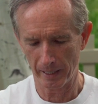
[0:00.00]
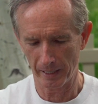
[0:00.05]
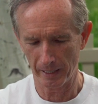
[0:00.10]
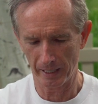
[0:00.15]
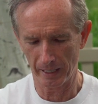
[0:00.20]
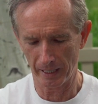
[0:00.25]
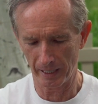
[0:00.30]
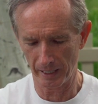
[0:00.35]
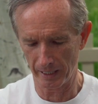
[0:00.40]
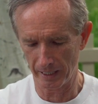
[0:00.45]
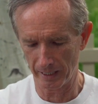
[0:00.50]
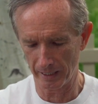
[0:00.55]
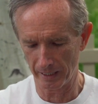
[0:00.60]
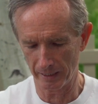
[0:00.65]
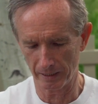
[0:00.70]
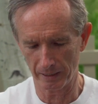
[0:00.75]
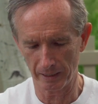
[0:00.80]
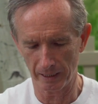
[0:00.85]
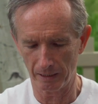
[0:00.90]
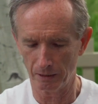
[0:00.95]

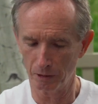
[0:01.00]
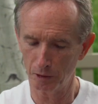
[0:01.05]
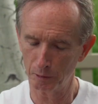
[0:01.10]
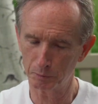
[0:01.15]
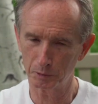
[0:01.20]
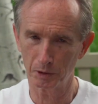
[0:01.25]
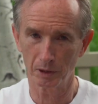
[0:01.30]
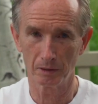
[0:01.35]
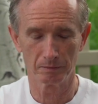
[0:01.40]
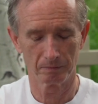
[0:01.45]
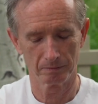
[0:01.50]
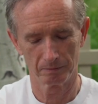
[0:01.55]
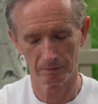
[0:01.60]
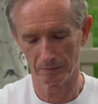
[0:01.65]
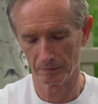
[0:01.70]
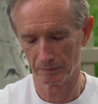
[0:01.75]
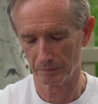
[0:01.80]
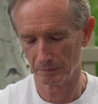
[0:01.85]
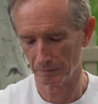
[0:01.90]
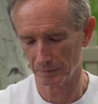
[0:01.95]
and
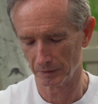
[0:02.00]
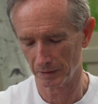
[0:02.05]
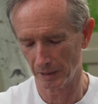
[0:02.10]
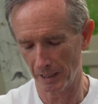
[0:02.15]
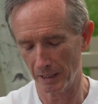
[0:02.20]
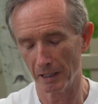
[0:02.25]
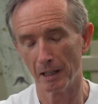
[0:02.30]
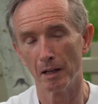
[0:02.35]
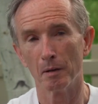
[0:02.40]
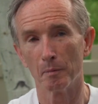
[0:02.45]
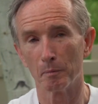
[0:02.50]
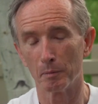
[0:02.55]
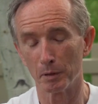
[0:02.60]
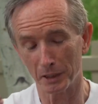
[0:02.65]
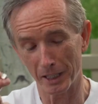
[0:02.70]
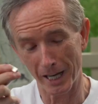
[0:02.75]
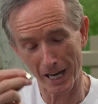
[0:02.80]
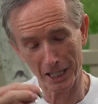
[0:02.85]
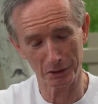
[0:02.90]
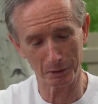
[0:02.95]
put
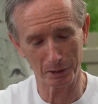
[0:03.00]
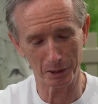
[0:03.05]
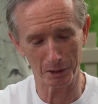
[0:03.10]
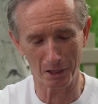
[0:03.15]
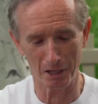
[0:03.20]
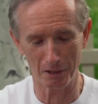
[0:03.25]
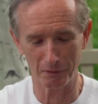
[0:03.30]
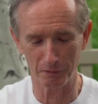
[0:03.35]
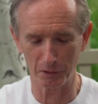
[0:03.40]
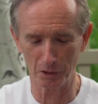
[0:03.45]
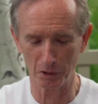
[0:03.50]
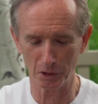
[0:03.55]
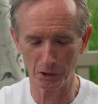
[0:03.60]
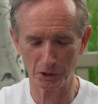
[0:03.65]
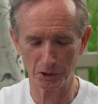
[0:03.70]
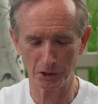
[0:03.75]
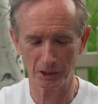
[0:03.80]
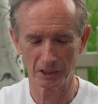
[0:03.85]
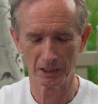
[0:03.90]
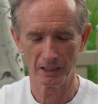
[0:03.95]
the actuator on
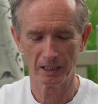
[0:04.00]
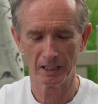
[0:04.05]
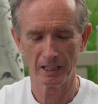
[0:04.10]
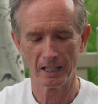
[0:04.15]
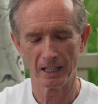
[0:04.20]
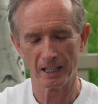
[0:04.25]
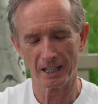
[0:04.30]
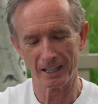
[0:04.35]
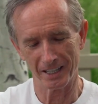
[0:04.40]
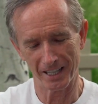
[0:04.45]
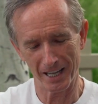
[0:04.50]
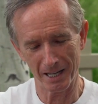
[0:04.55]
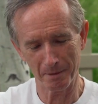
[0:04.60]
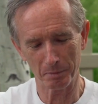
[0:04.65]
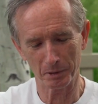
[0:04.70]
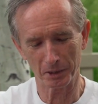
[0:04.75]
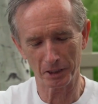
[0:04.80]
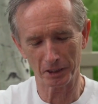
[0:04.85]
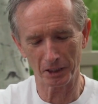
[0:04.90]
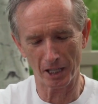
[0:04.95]
first, then
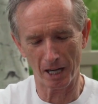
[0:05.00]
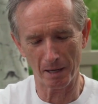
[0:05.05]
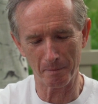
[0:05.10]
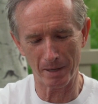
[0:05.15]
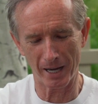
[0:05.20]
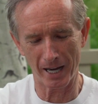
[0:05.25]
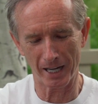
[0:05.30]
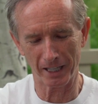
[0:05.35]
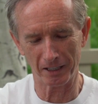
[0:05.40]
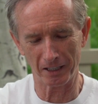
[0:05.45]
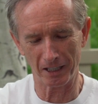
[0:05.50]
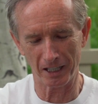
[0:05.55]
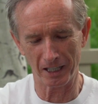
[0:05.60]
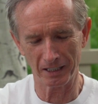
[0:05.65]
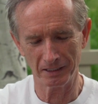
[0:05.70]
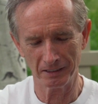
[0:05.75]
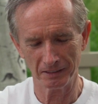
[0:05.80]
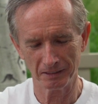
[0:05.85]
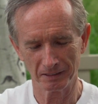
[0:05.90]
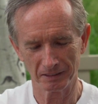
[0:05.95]
put the top back
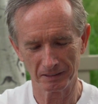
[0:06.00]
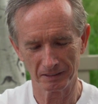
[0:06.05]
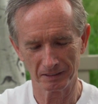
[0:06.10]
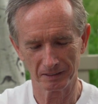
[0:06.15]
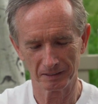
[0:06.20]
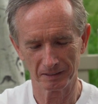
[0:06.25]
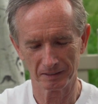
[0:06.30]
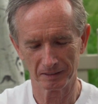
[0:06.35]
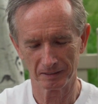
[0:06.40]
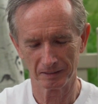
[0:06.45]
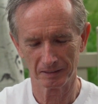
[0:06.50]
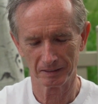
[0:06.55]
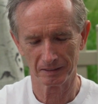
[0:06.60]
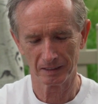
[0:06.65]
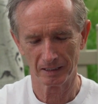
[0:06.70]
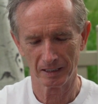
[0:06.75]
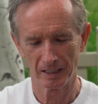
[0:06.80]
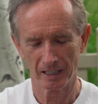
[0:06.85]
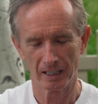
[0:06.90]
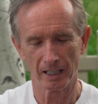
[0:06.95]
on,
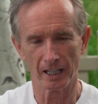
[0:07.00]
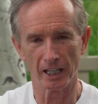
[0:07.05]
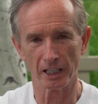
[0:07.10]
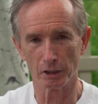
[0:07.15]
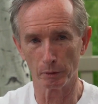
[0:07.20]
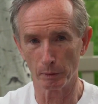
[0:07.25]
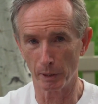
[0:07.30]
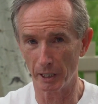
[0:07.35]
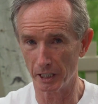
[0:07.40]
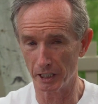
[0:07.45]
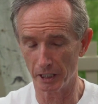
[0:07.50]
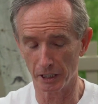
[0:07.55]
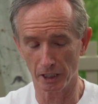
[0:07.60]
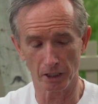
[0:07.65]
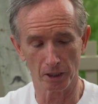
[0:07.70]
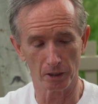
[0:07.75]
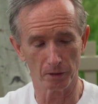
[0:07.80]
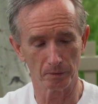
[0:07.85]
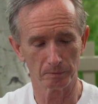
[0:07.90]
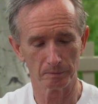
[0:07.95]
and you're ready to
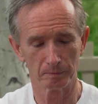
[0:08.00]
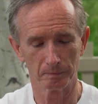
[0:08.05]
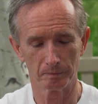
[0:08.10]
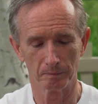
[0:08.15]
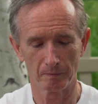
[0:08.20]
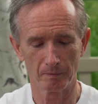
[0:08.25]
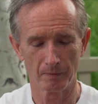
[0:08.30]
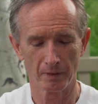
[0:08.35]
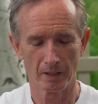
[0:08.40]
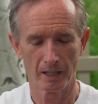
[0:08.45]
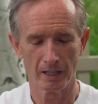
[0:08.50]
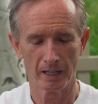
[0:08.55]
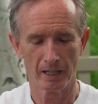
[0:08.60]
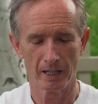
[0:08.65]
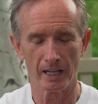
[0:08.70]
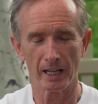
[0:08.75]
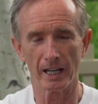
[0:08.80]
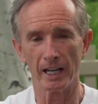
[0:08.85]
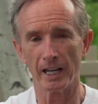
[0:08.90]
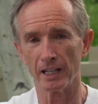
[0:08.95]
go.
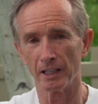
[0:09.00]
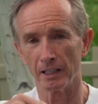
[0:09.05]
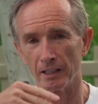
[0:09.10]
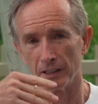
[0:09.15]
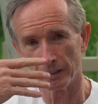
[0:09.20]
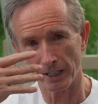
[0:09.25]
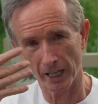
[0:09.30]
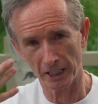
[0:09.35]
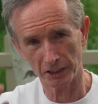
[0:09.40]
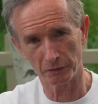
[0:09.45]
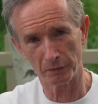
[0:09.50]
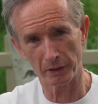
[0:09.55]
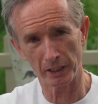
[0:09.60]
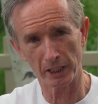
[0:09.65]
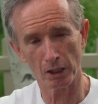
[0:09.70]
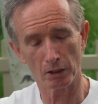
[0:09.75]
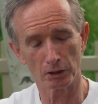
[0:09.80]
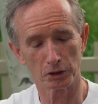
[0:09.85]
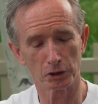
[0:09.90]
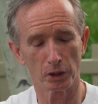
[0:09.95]
And next
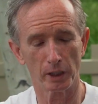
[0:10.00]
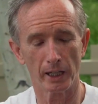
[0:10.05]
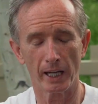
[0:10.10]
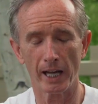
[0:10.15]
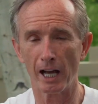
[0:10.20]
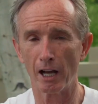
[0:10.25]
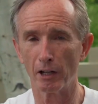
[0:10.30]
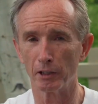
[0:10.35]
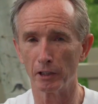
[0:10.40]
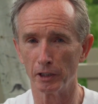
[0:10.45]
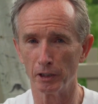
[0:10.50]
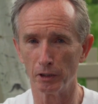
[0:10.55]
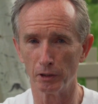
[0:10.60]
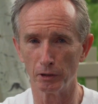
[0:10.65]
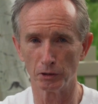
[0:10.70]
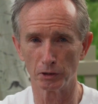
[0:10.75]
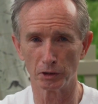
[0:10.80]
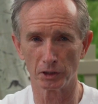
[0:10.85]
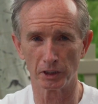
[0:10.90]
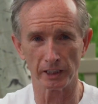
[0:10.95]
video will show you how to
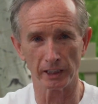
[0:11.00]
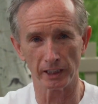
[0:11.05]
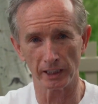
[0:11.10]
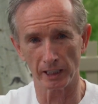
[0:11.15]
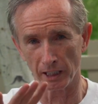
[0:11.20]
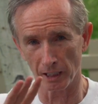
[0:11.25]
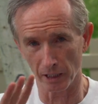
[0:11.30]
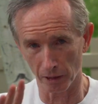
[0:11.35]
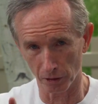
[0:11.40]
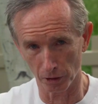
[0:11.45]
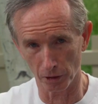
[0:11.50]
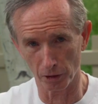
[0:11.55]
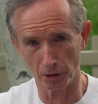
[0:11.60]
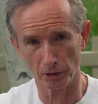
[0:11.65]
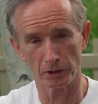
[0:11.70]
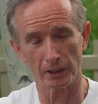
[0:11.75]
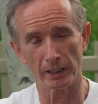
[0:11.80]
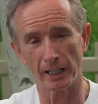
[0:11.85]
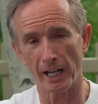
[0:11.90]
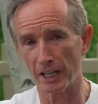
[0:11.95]
use the
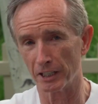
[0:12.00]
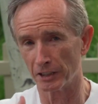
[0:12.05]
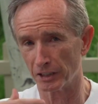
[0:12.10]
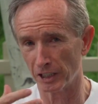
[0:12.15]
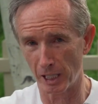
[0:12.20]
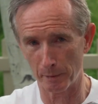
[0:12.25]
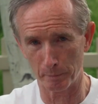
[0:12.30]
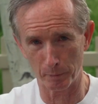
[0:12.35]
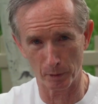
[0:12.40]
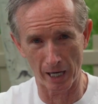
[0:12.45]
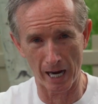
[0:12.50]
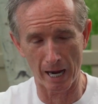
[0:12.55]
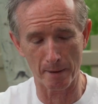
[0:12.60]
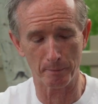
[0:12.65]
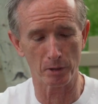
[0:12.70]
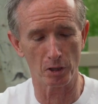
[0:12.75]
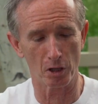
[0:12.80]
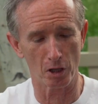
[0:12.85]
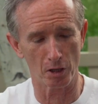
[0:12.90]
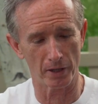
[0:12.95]
alert and how to set up your
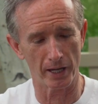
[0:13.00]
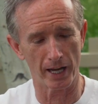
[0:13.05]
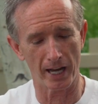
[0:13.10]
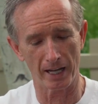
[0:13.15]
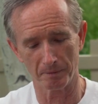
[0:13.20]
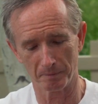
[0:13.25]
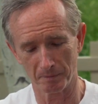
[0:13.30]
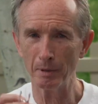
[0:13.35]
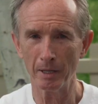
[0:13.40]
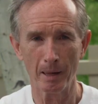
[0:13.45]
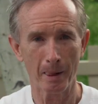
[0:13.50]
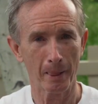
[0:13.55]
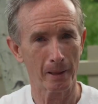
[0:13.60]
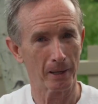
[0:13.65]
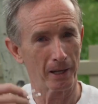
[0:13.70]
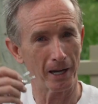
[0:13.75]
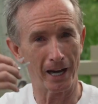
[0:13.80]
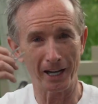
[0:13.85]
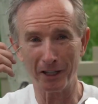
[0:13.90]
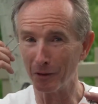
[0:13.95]
app and all that.
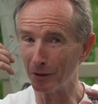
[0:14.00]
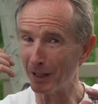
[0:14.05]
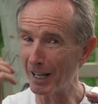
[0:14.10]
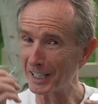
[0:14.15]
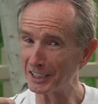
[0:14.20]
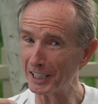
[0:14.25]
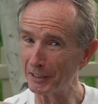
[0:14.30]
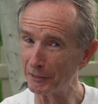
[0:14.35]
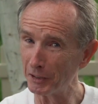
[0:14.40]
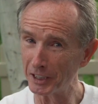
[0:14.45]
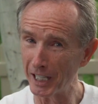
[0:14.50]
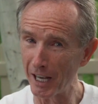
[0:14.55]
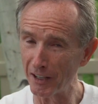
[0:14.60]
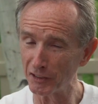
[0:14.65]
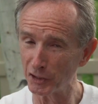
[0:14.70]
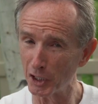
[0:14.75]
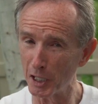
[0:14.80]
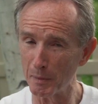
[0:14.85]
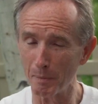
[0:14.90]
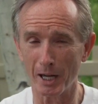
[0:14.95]
I don't like safety
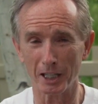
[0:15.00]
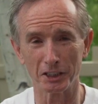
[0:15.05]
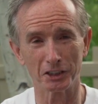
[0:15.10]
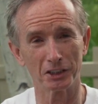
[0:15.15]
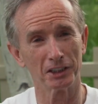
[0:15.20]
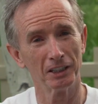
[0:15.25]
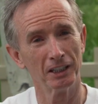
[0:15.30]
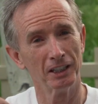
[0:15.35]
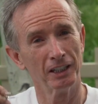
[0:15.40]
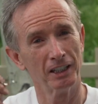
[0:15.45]
tabs very much.